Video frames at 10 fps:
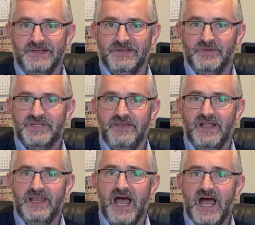You see, the
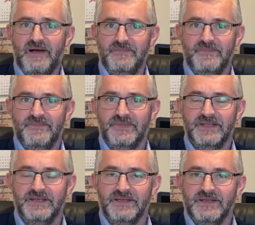lamb
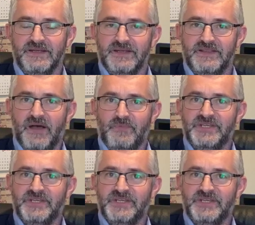that